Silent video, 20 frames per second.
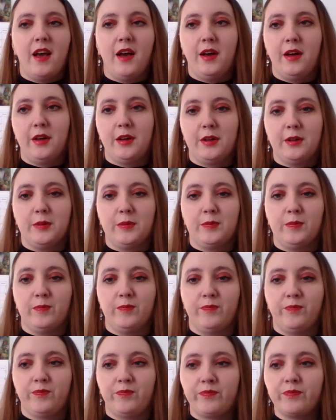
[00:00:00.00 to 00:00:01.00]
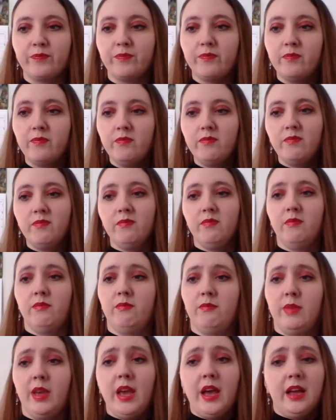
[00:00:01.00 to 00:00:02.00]

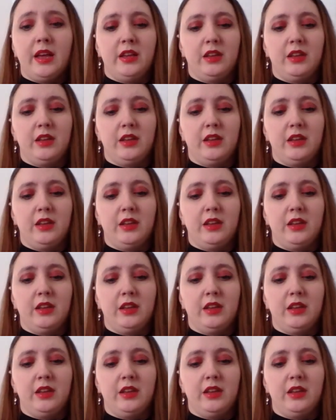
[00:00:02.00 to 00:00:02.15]
Yeah,